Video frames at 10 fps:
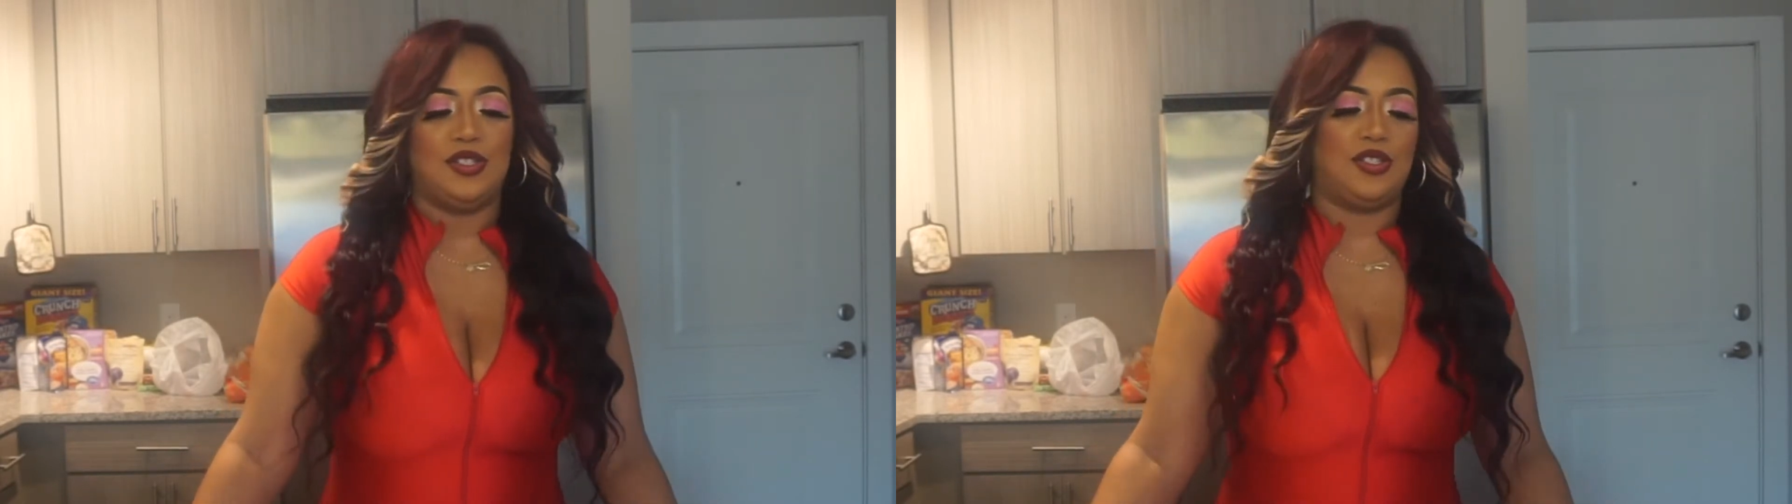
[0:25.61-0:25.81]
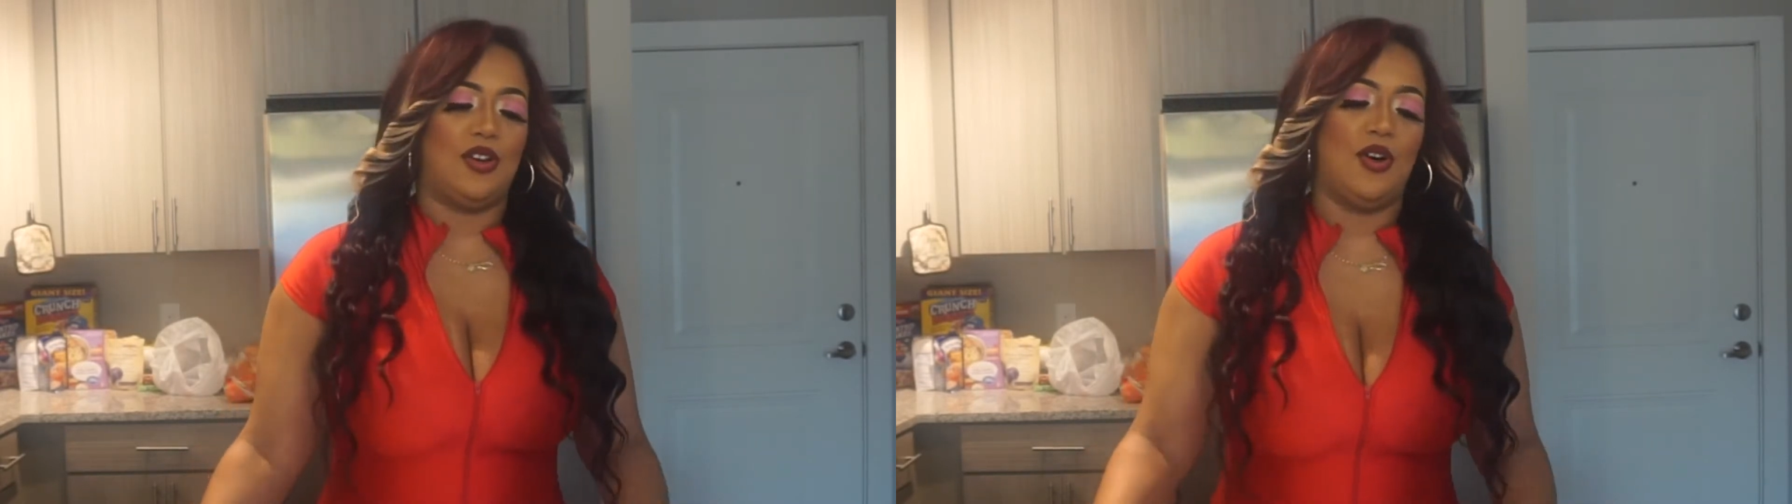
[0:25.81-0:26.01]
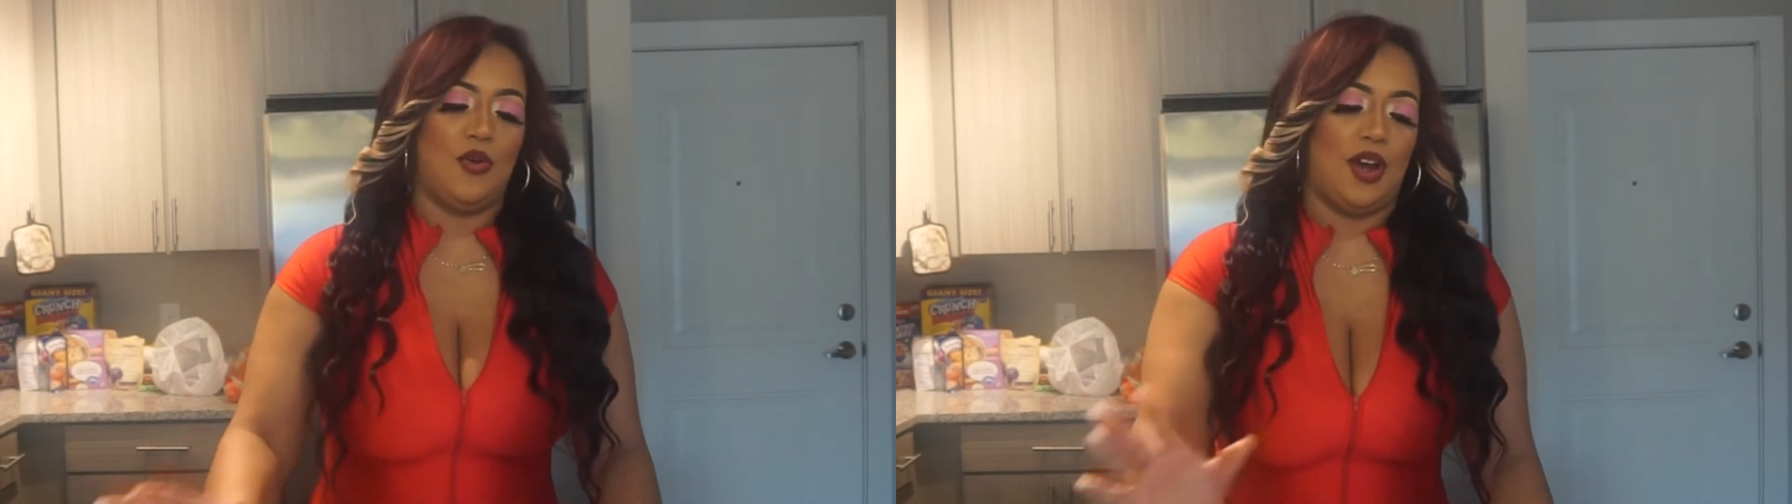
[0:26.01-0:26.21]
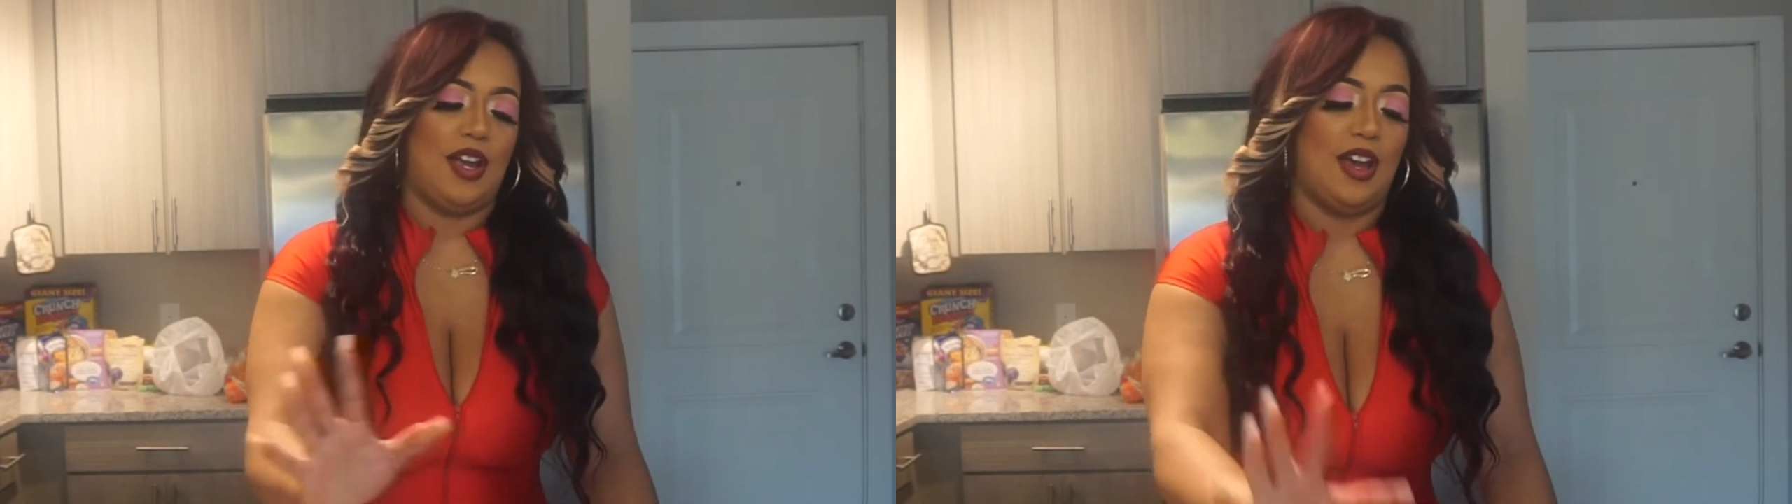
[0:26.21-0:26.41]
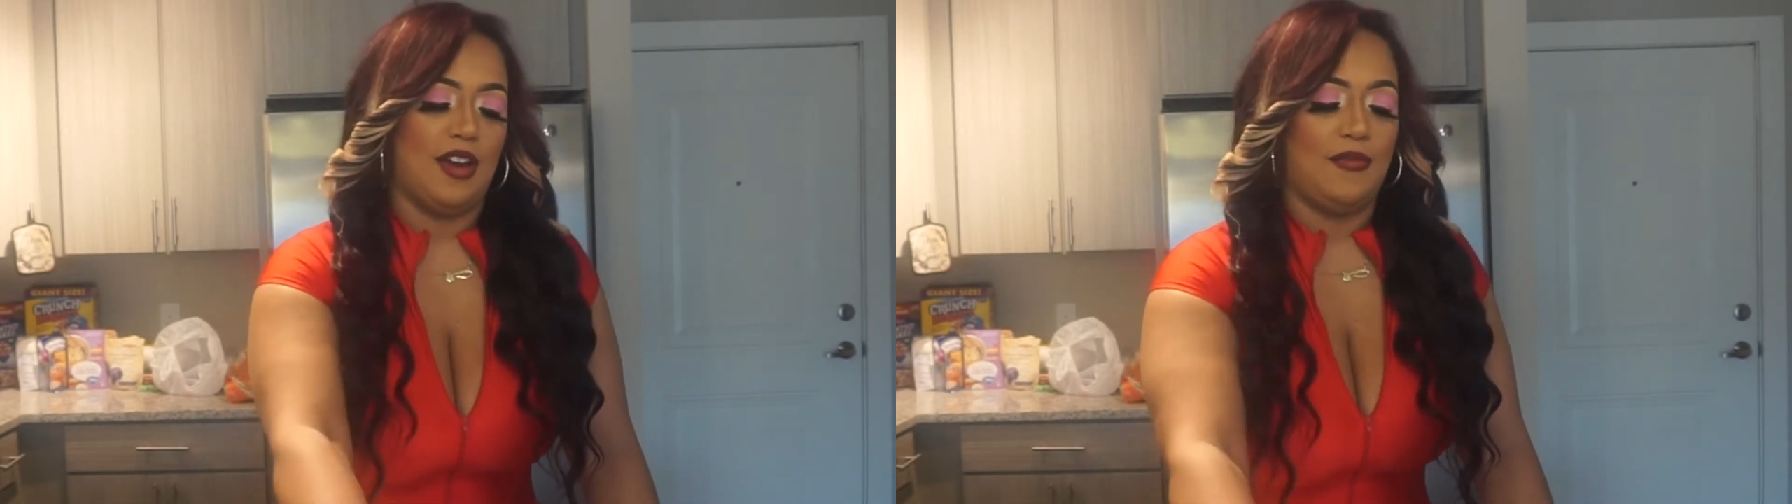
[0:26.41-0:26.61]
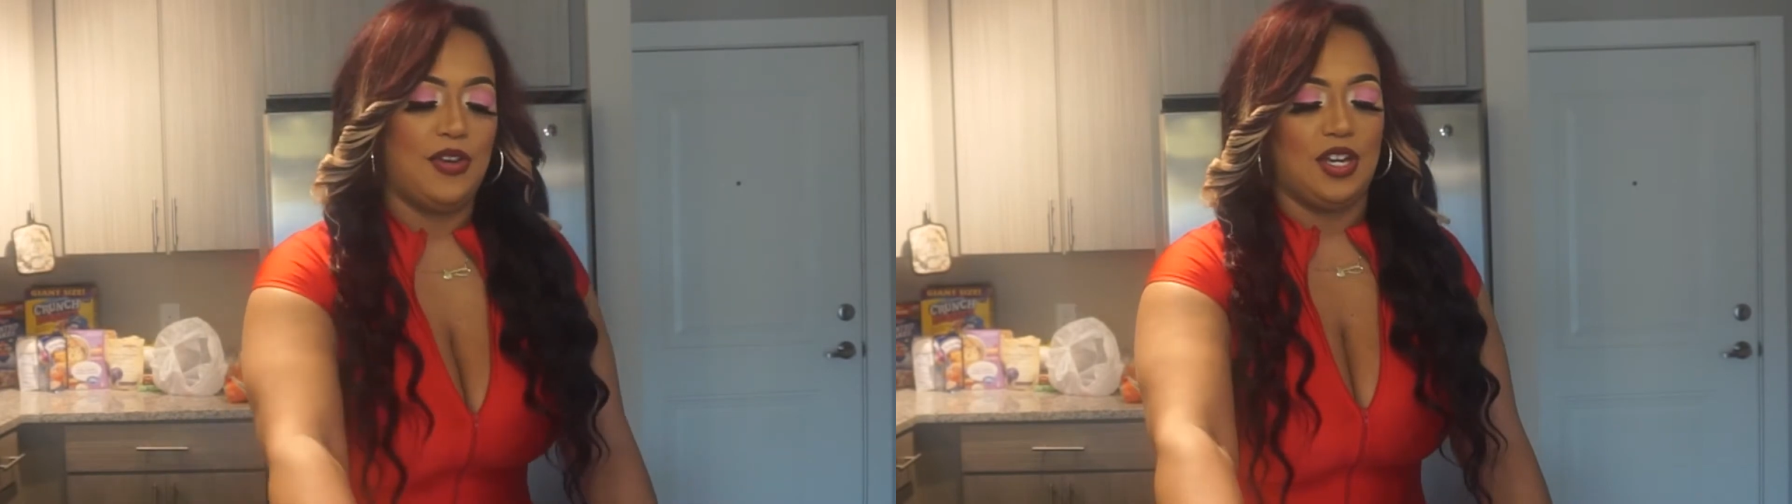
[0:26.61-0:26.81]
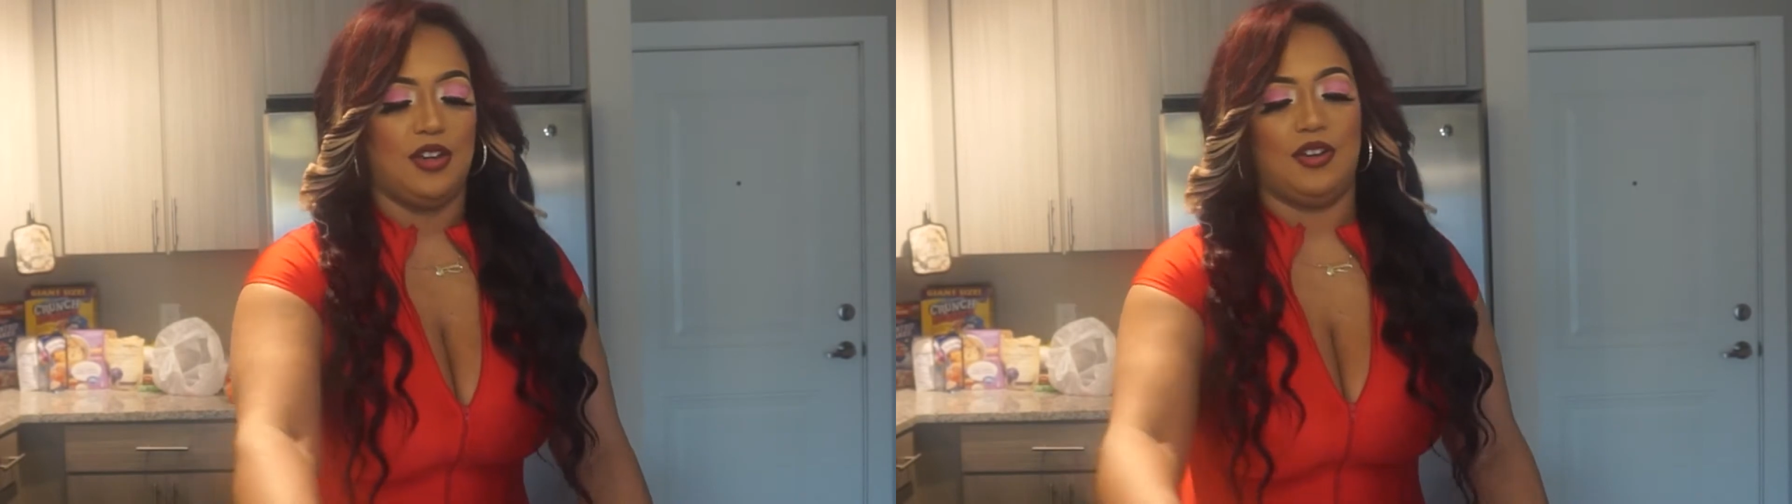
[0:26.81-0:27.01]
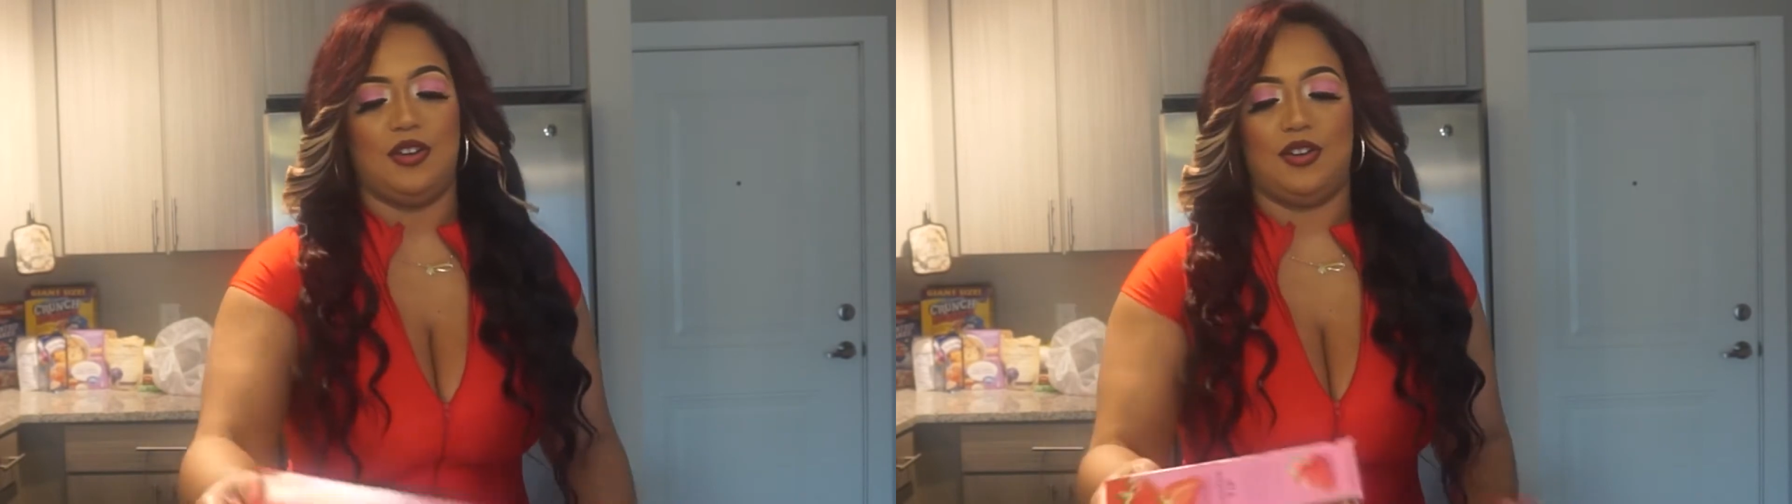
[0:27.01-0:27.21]
So I have
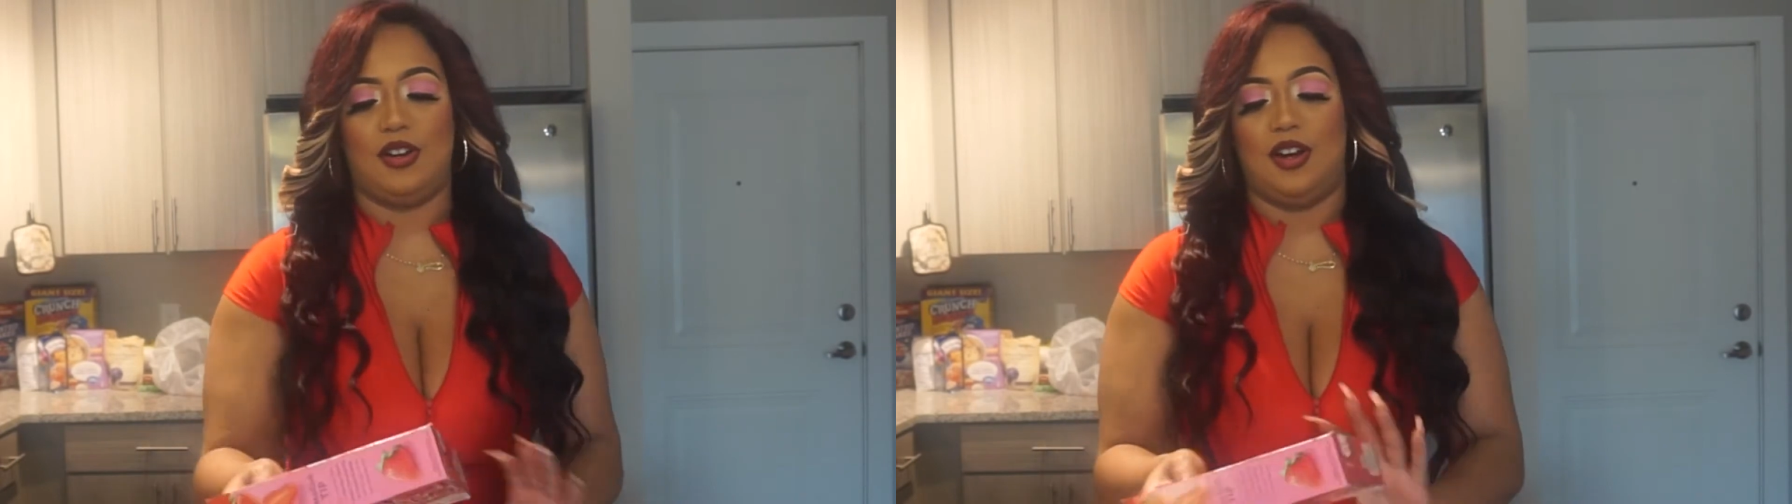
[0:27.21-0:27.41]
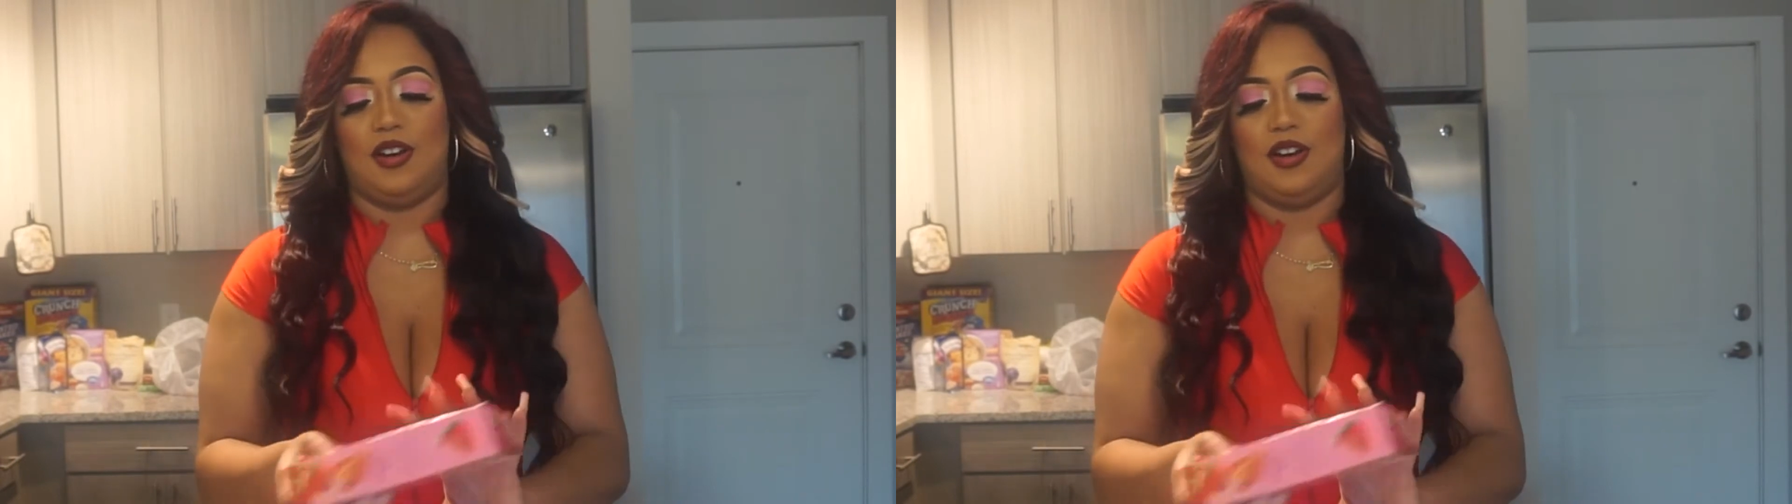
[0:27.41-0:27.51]
here